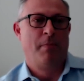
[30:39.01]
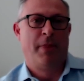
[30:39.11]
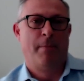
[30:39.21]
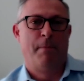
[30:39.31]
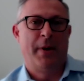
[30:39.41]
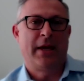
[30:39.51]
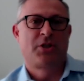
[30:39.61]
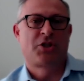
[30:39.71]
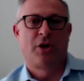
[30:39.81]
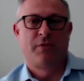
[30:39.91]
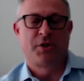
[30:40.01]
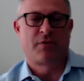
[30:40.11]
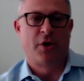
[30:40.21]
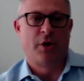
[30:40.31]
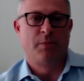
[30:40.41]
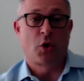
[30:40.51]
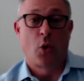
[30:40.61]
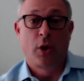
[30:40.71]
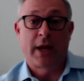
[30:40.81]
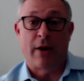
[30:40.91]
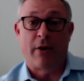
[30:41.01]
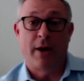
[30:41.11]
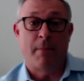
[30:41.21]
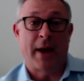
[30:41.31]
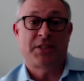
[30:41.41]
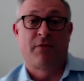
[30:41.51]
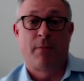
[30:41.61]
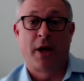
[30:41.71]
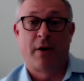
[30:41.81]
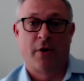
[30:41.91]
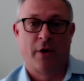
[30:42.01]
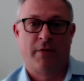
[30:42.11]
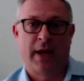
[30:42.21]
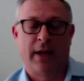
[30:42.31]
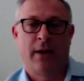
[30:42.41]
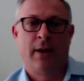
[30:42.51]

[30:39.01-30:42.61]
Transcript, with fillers: the big service firms all carry a massive amount of overhead.